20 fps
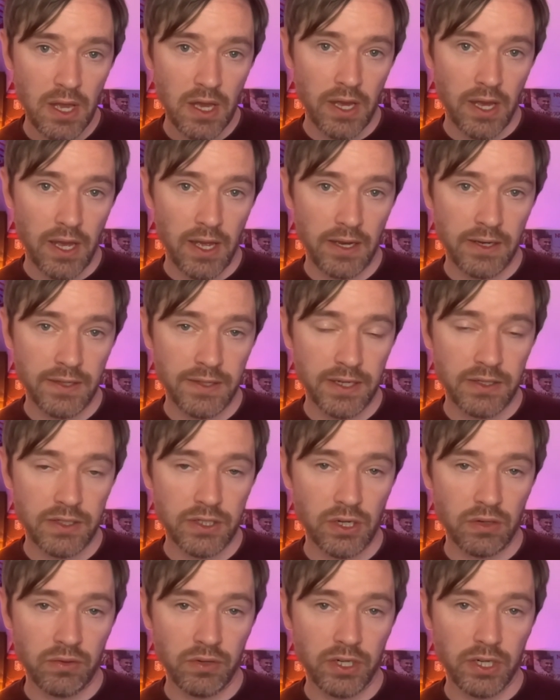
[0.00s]
in
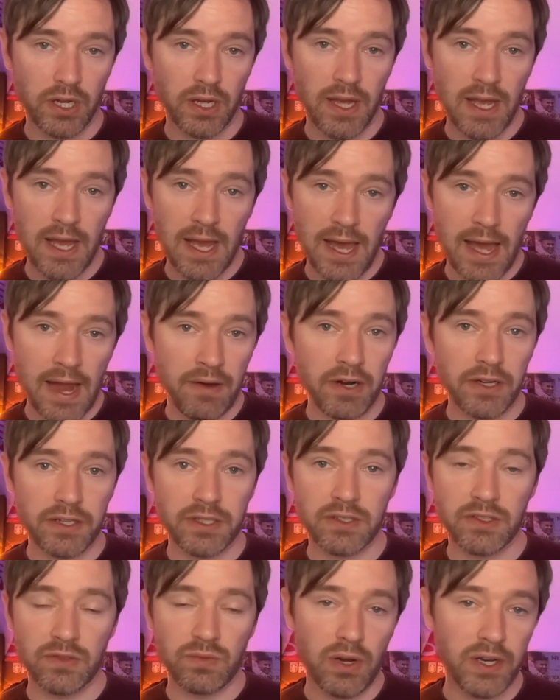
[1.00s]
Dendoncker.
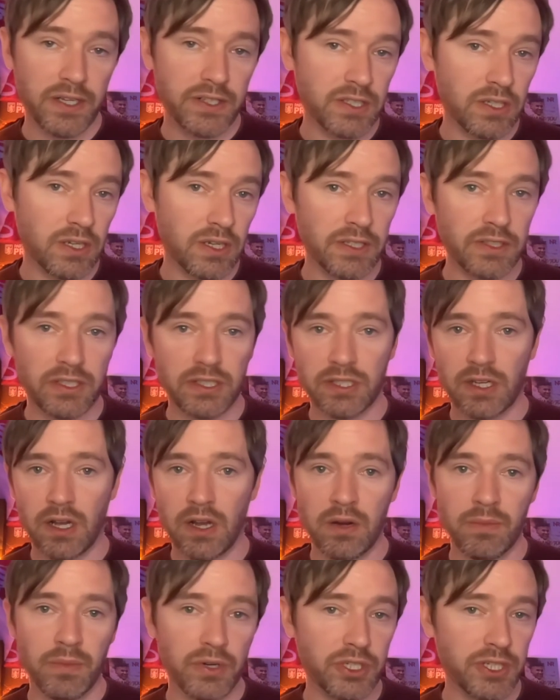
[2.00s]
Eriksen as well, exerting
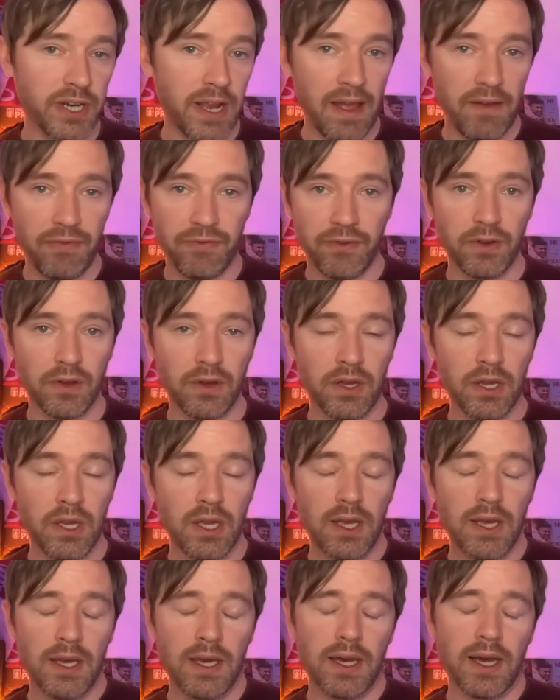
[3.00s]
so much effort.
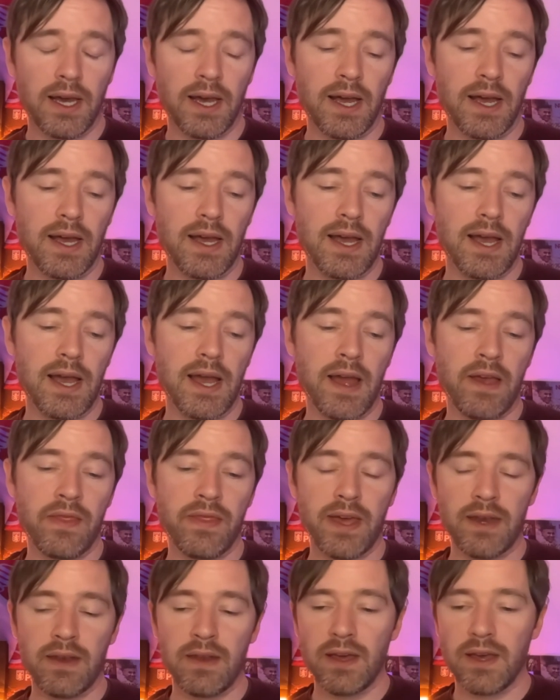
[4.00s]
And
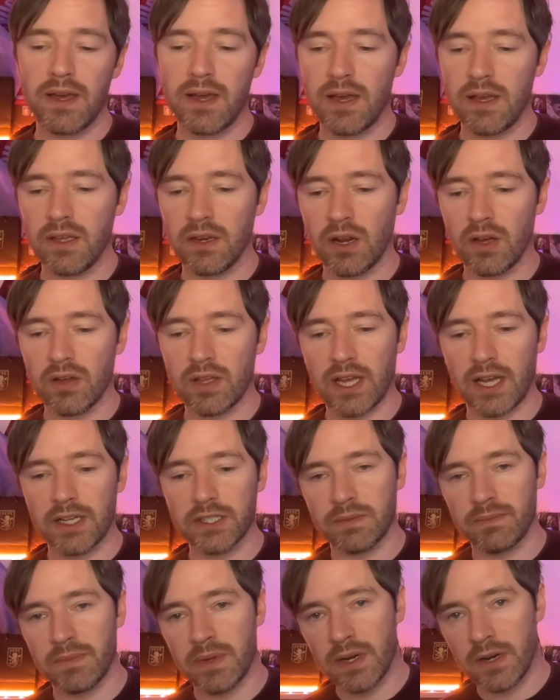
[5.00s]
then,
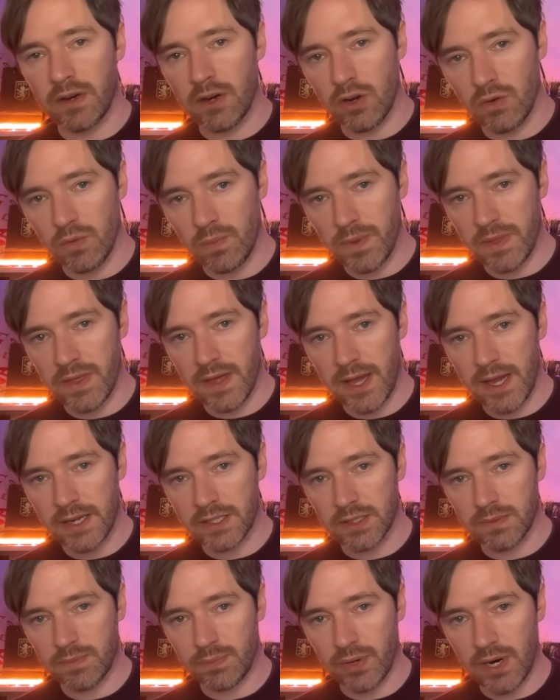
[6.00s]
Casemiro would be there
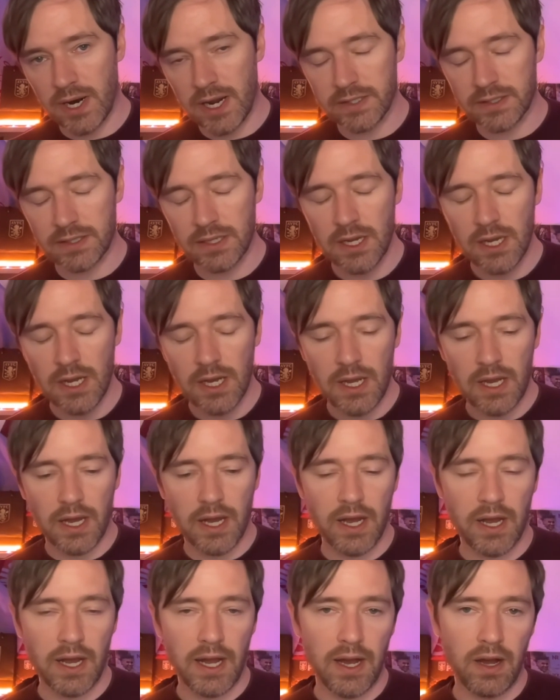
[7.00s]
to press.
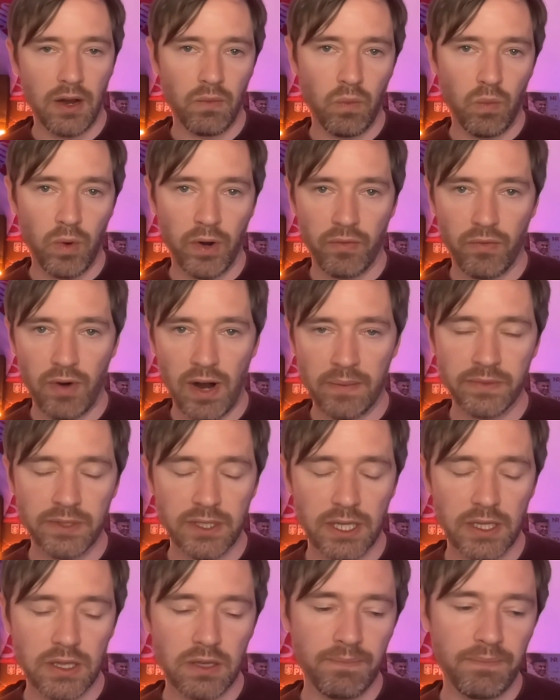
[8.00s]
When Ramsey
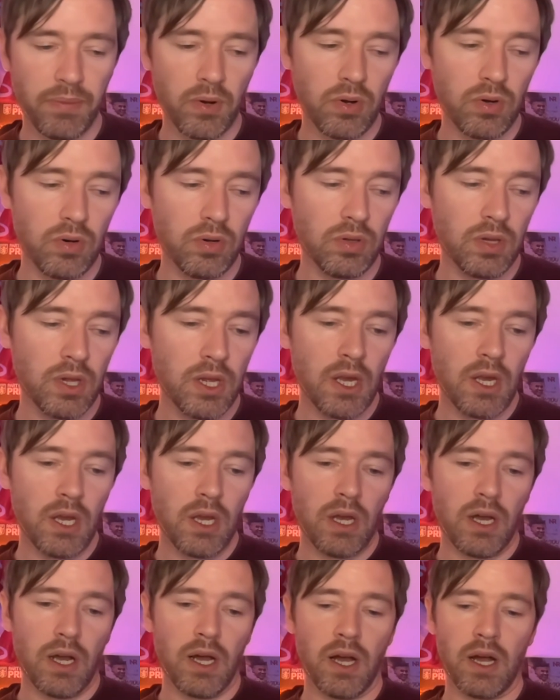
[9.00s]
had the ball,
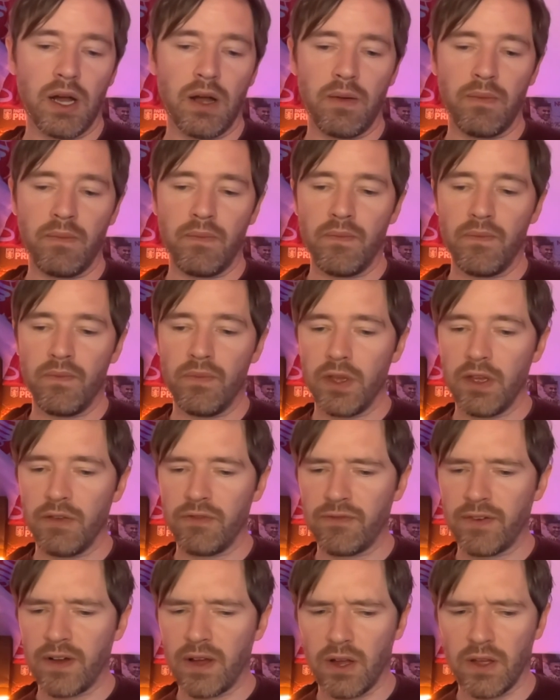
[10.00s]
it
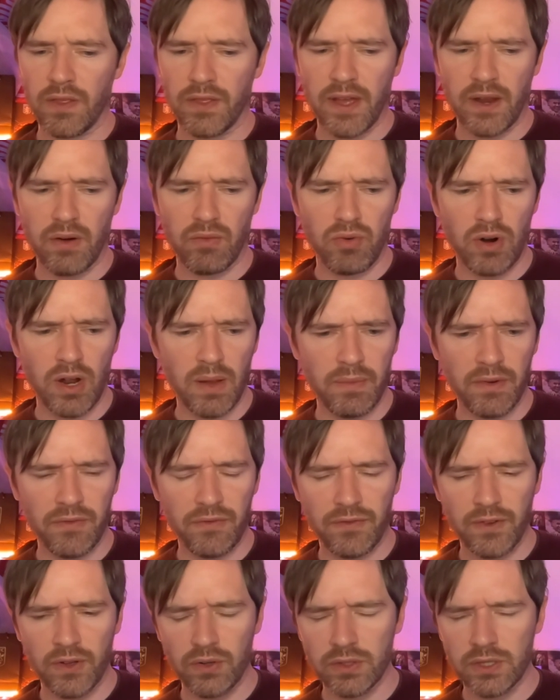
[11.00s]
felt like their right
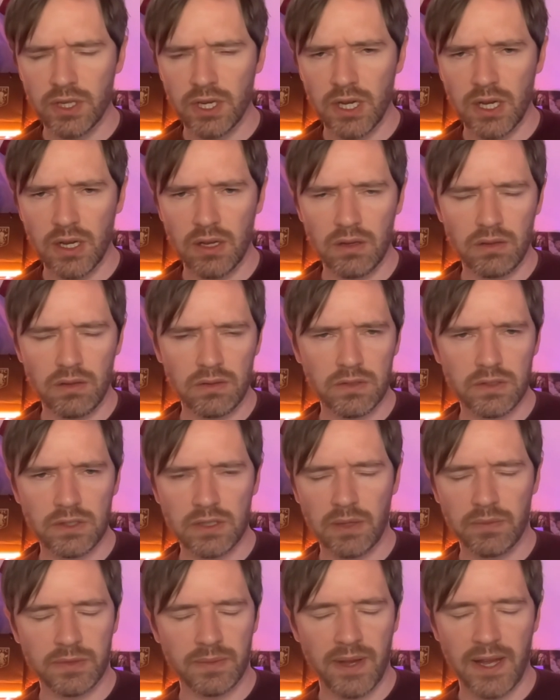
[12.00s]
midfielder,
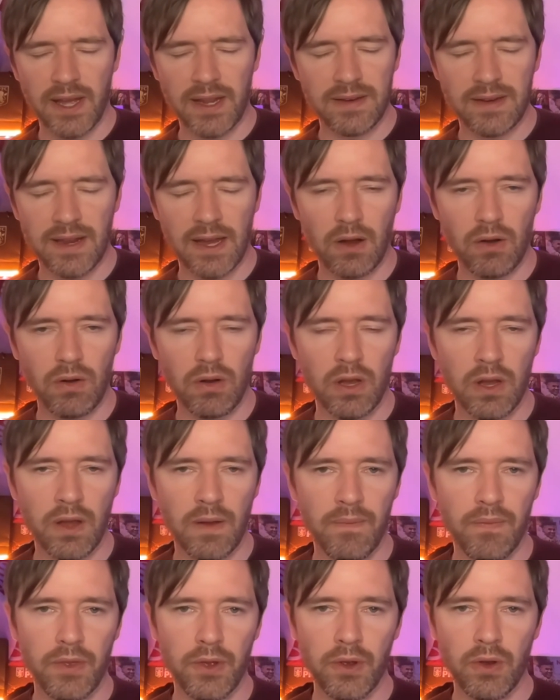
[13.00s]
slips my head now
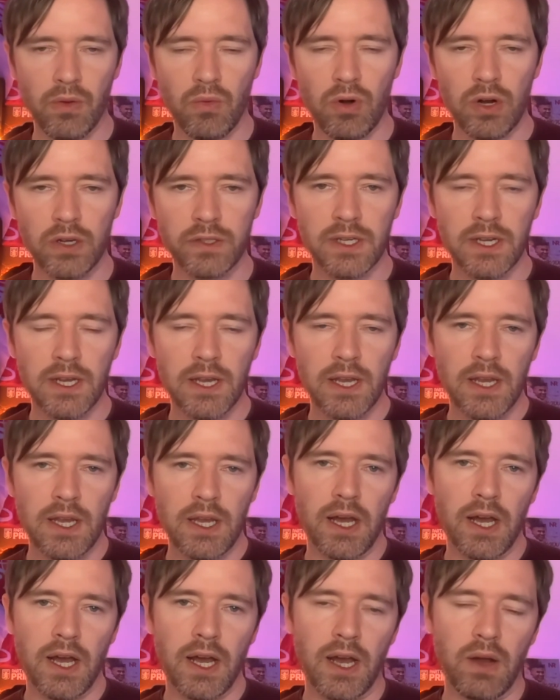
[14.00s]
who it was,
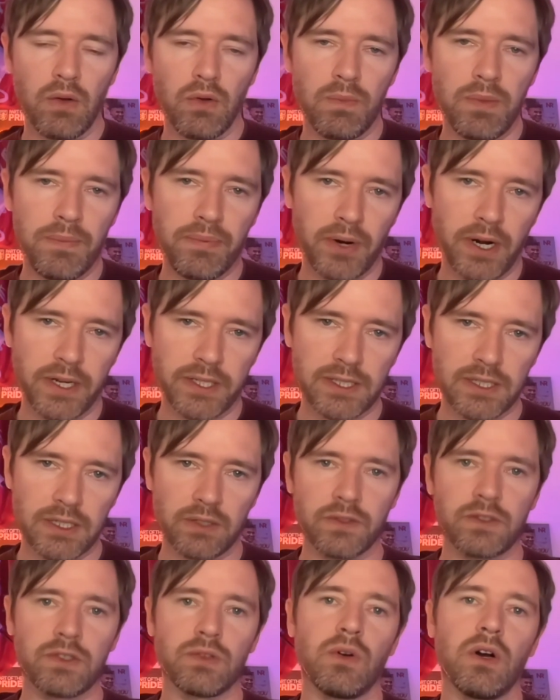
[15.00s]
would be pressing
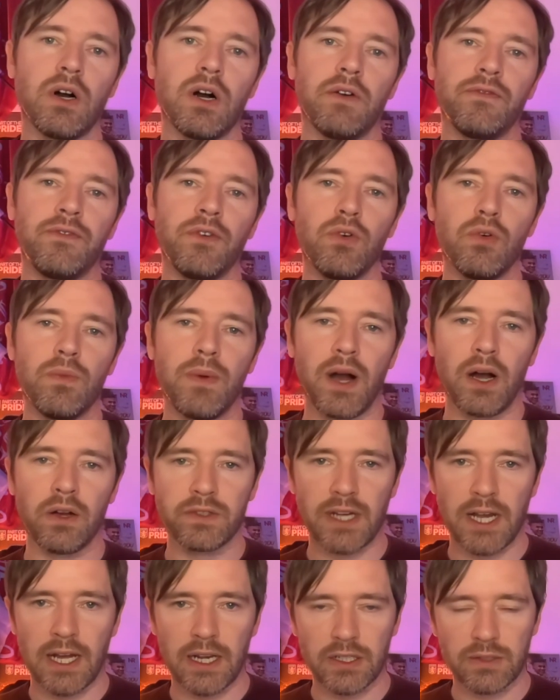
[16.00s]
onto our fullback, onto
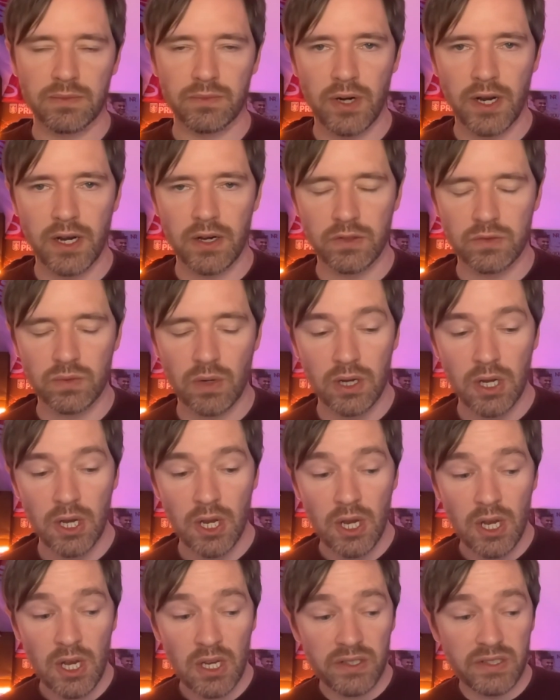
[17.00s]
Alex Moreno as well.
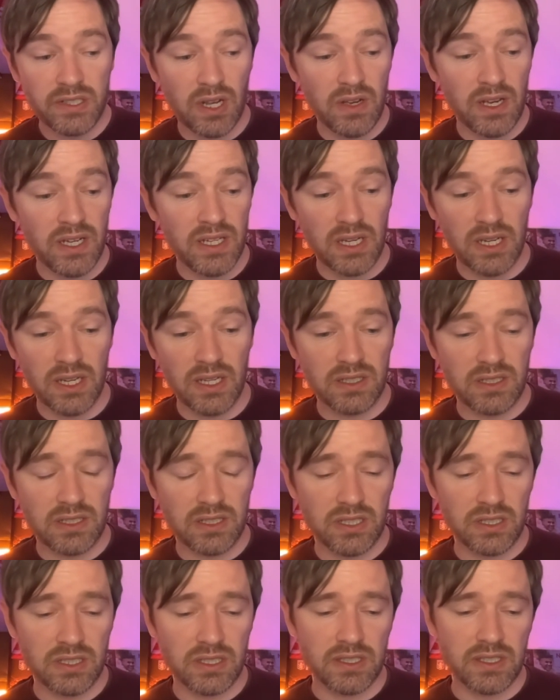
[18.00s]
So it
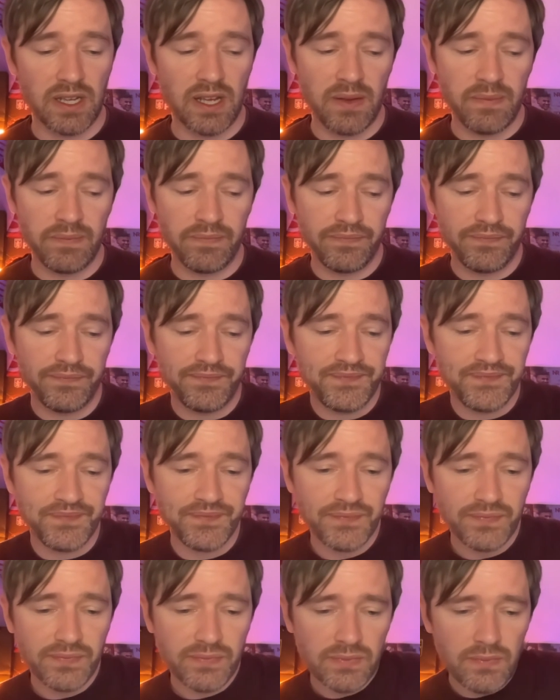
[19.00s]
just
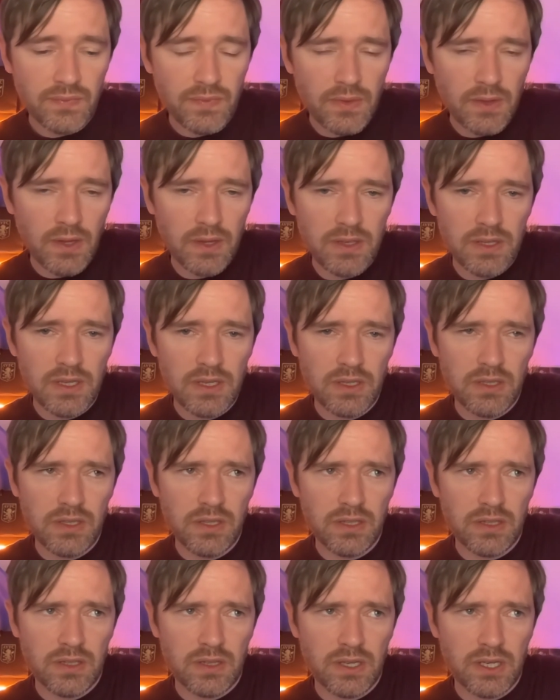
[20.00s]

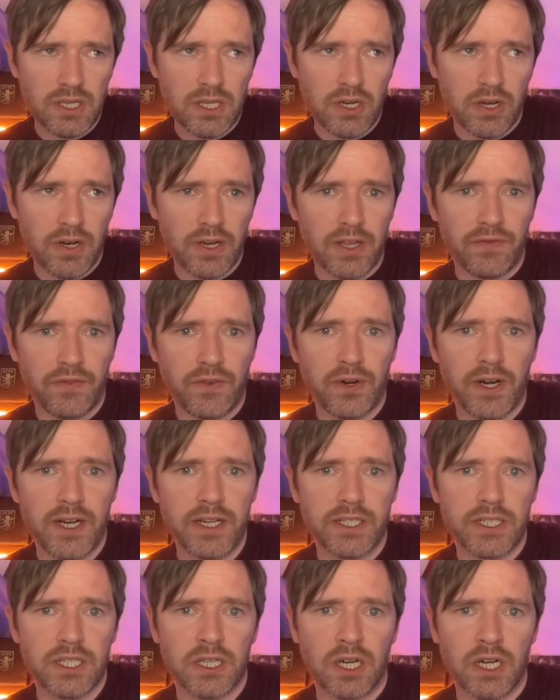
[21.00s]
you got to give credit
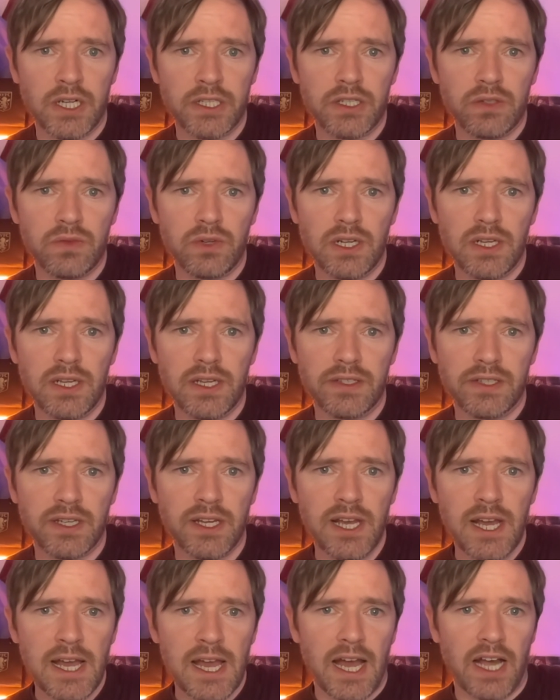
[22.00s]
to United really as
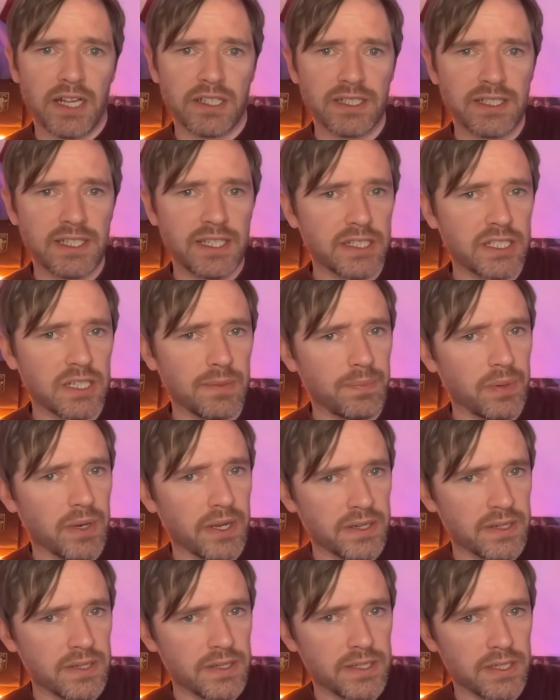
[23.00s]
a
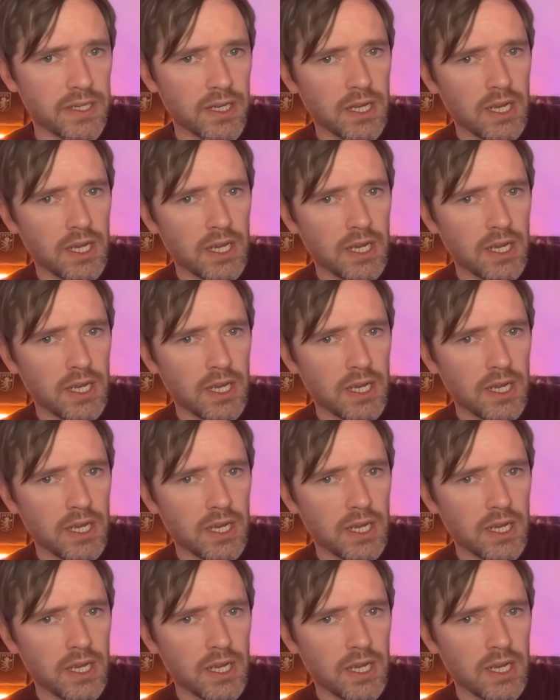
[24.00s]
disciplined